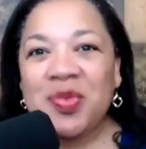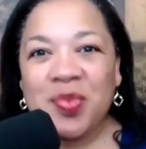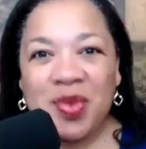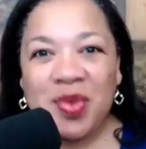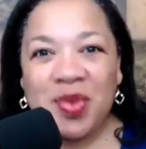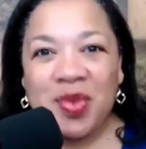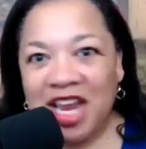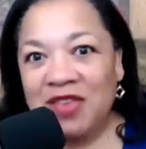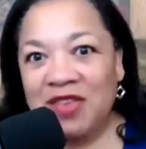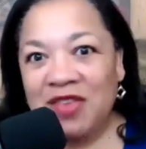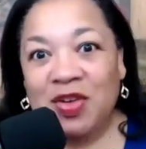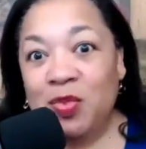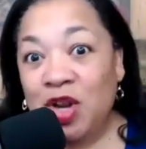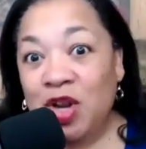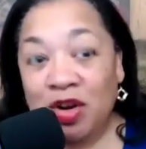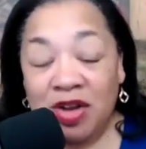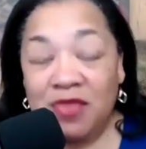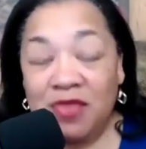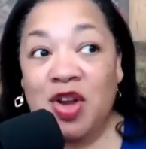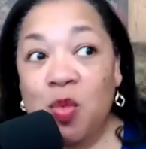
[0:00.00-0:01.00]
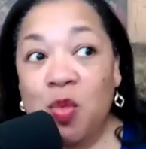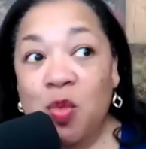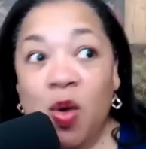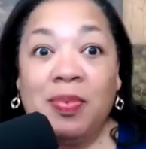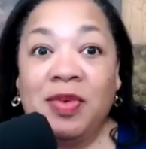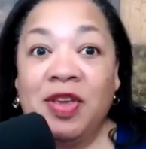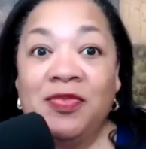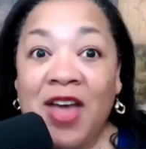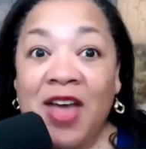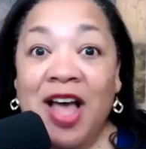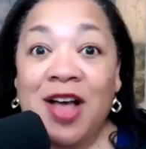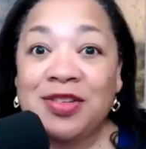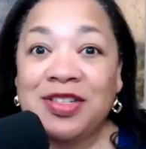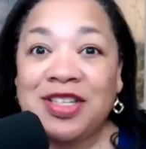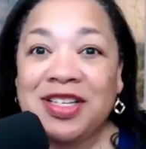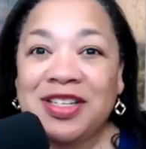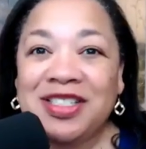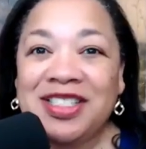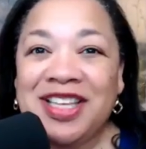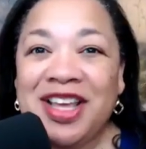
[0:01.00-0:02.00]
We don't even know what we
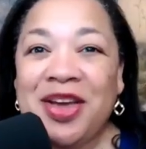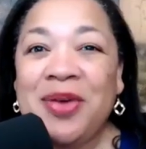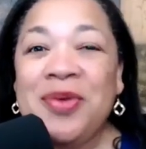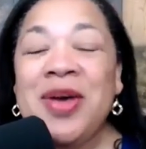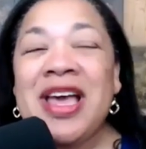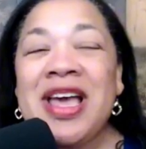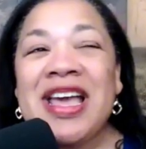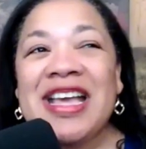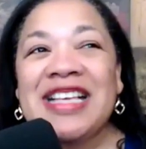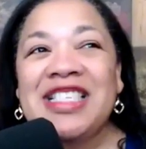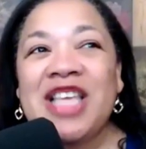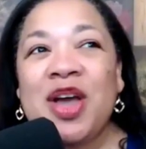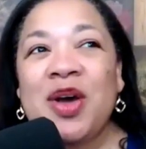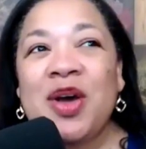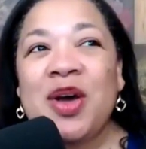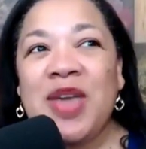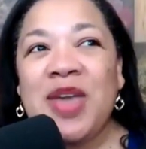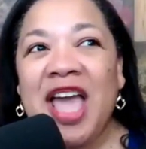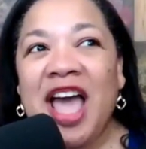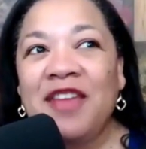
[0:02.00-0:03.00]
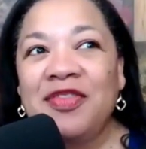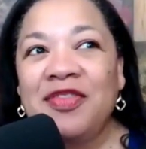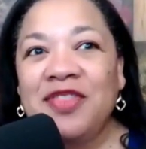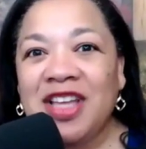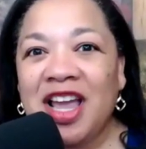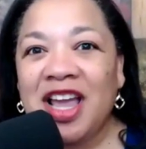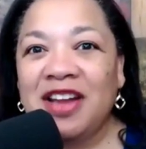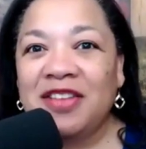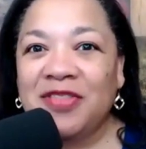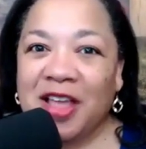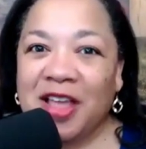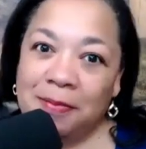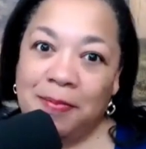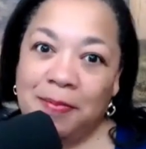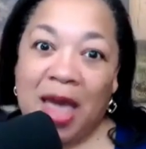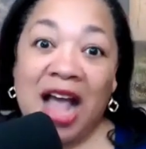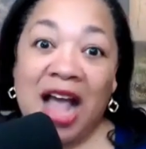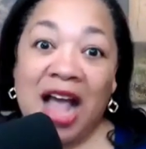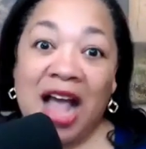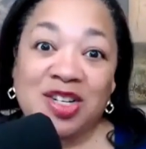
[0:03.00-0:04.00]
felt. So we have to kind of
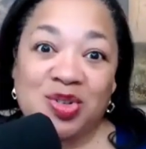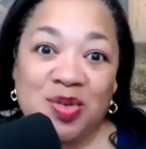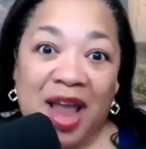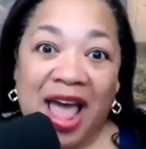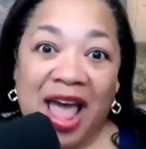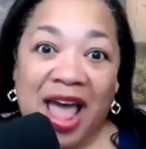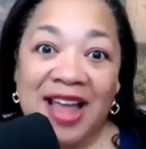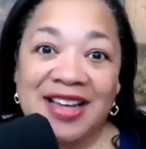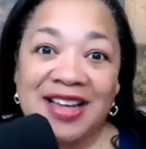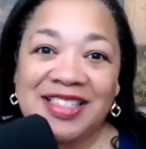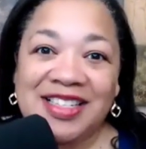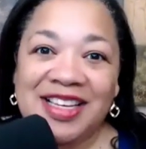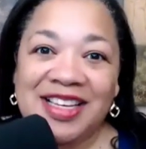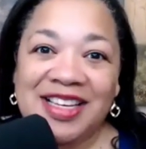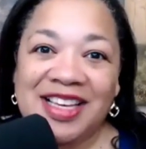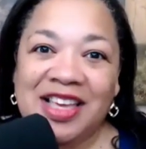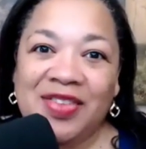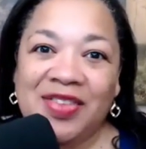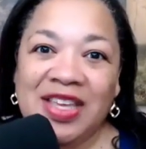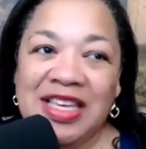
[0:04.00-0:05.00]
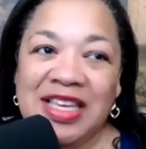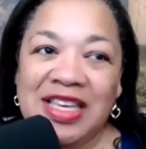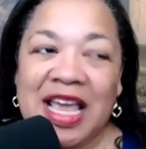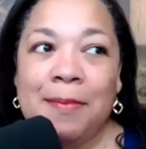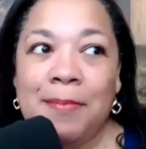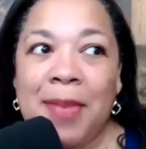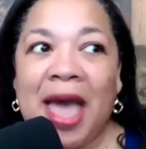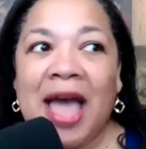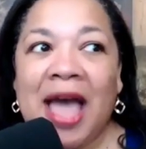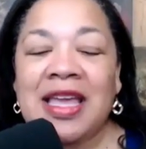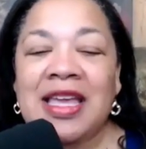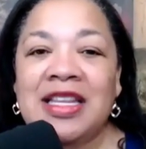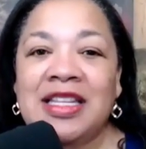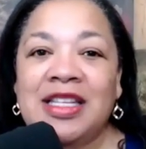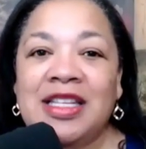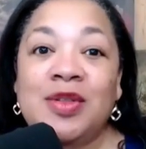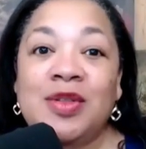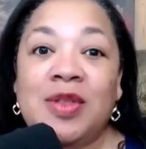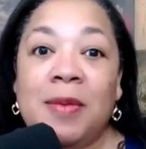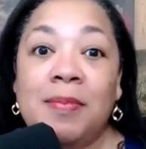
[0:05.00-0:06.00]
like backtrack to even get back
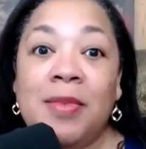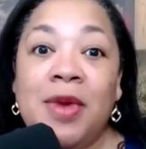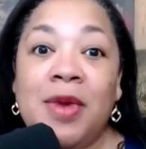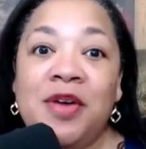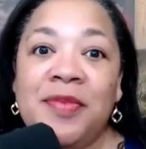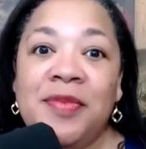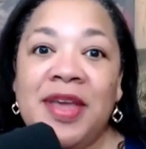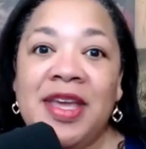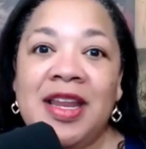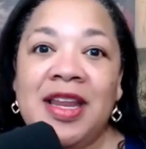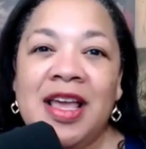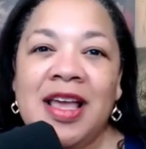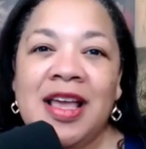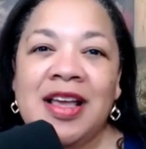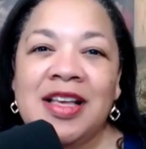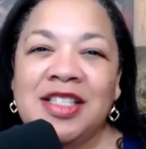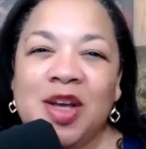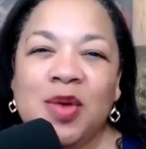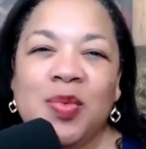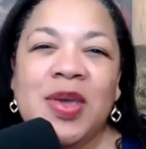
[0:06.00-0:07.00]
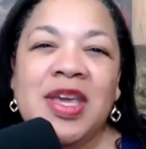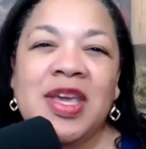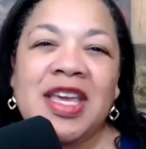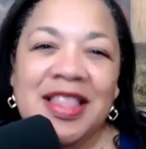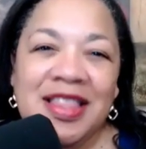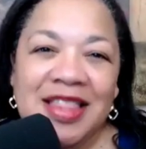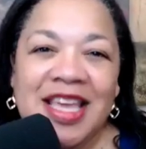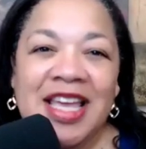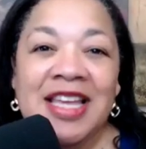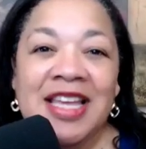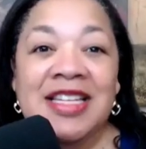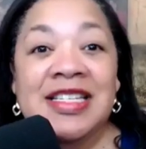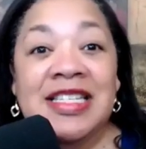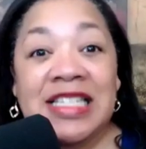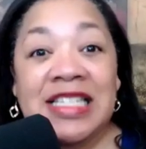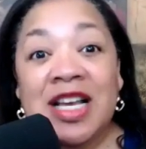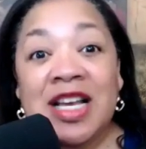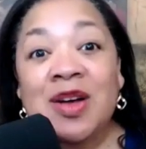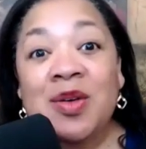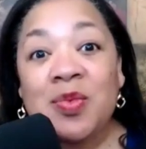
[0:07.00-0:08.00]
into the moment so we can then
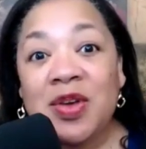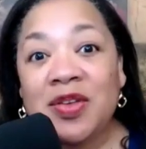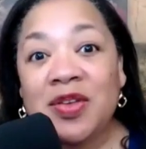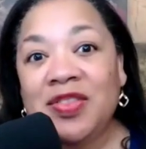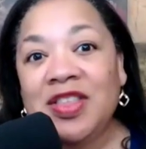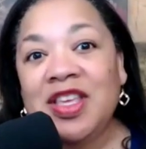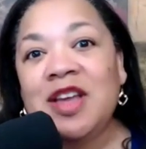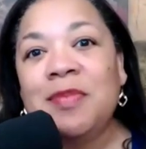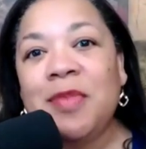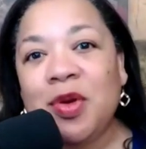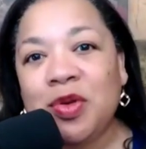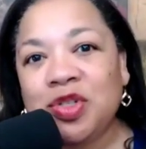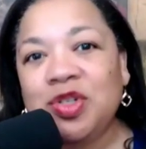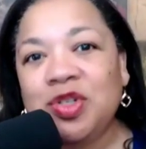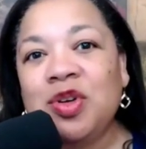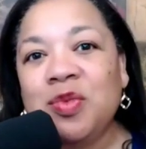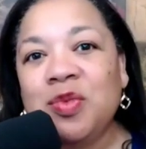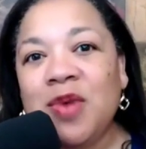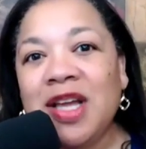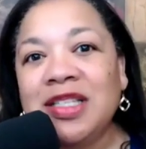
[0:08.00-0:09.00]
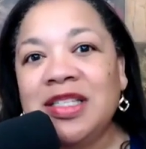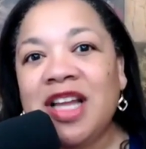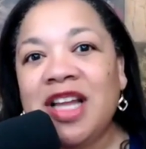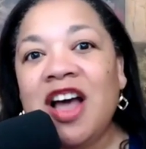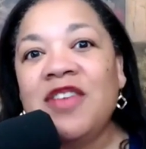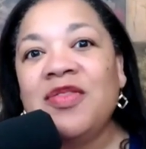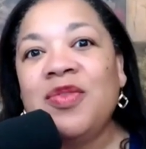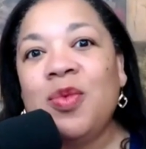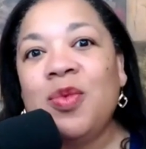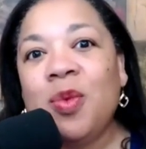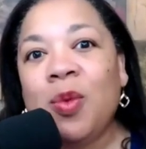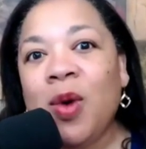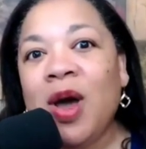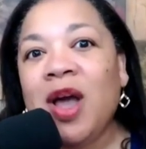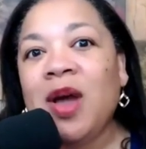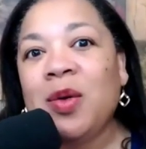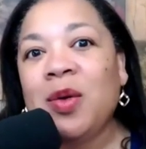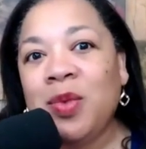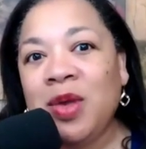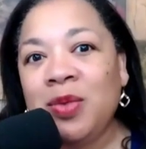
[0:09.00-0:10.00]
deal with the emotional rest of
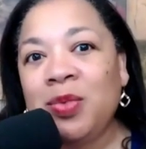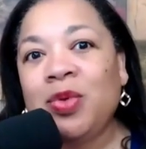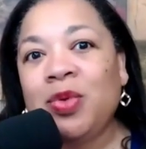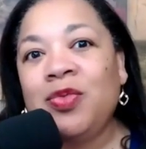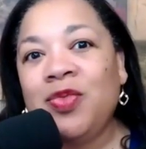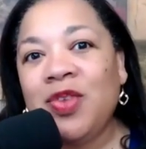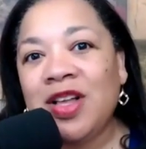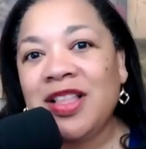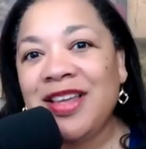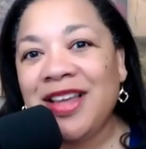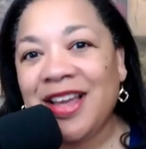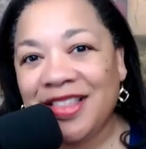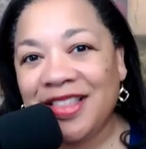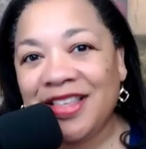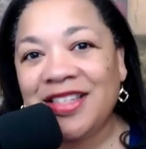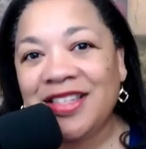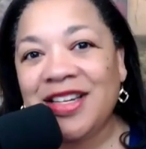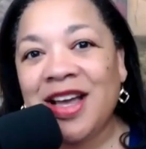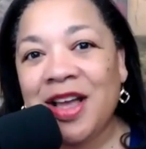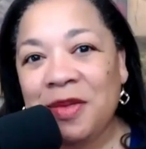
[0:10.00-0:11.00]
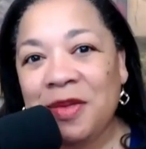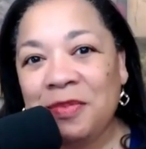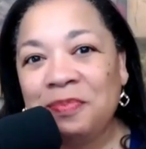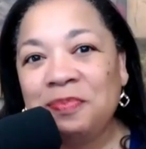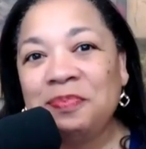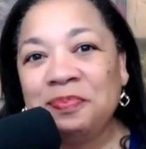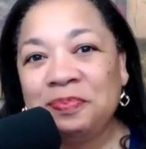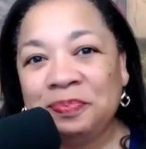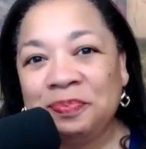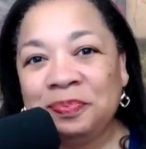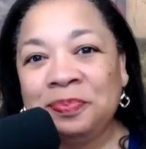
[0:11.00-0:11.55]
what we were feeling at the time.